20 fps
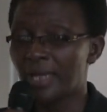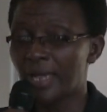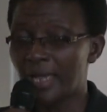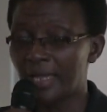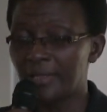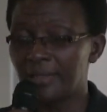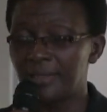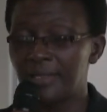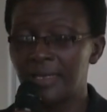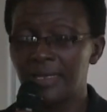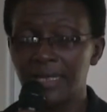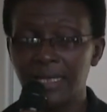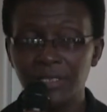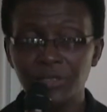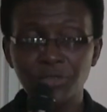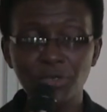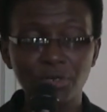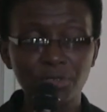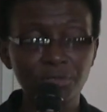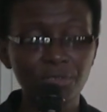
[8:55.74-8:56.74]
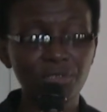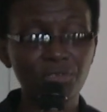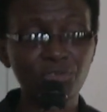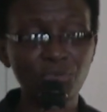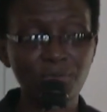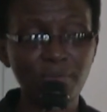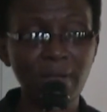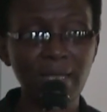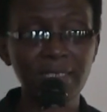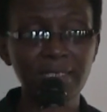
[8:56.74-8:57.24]
And then I told
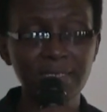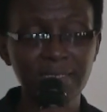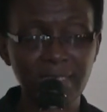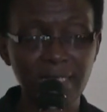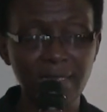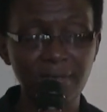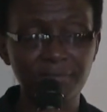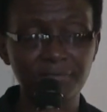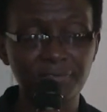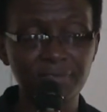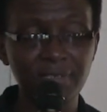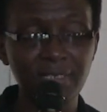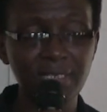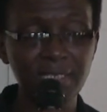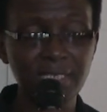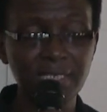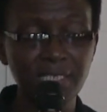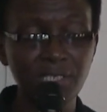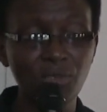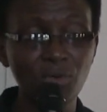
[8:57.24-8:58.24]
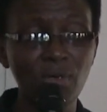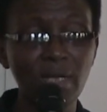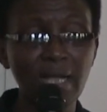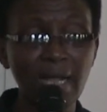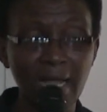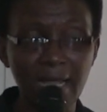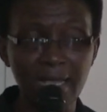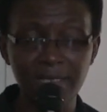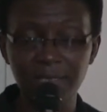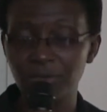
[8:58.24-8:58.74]
to myself, this is the
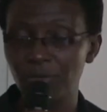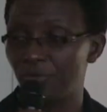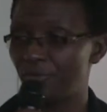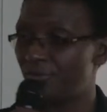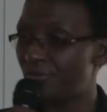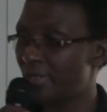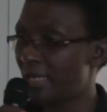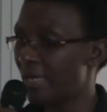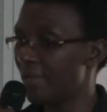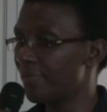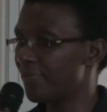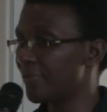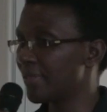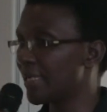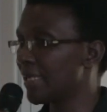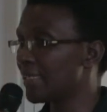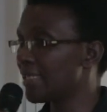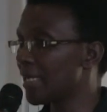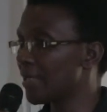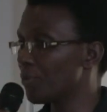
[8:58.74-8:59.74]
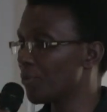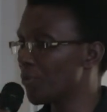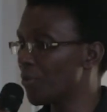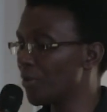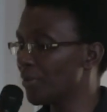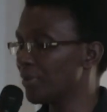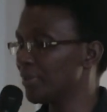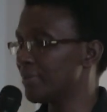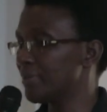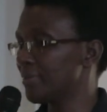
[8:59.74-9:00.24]
kind of life that I
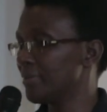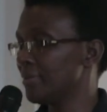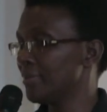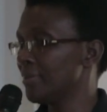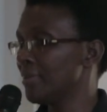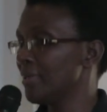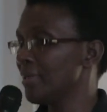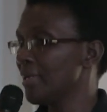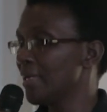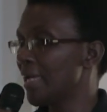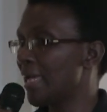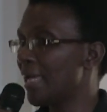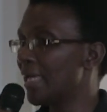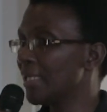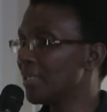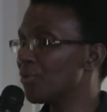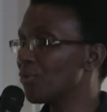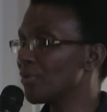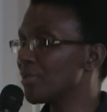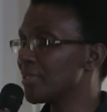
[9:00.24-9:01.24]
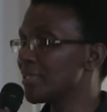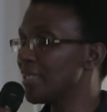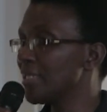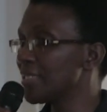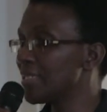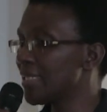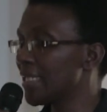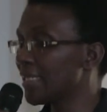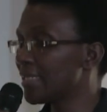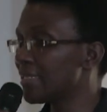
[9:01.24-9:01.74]
want. And it was
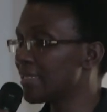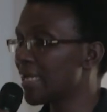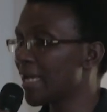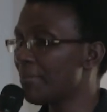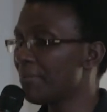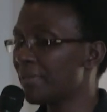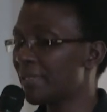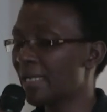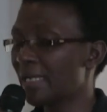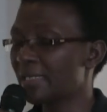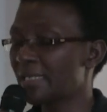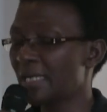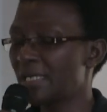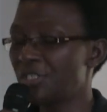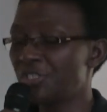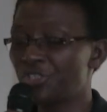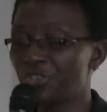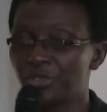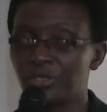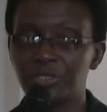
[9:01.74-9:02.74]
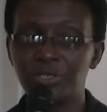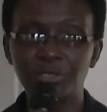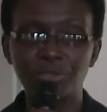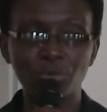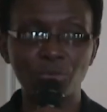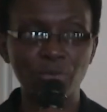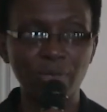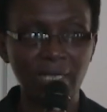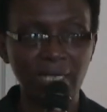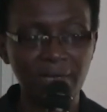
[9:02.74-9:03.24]
since that time that I joined
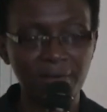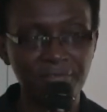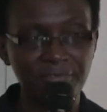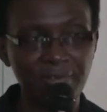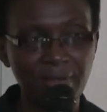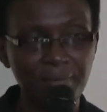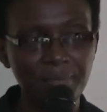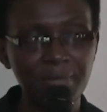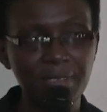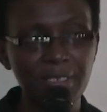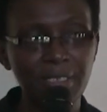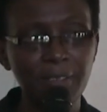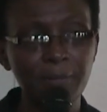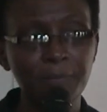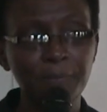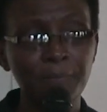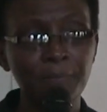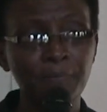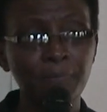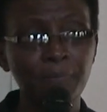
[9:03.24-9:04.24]
the Quaker family.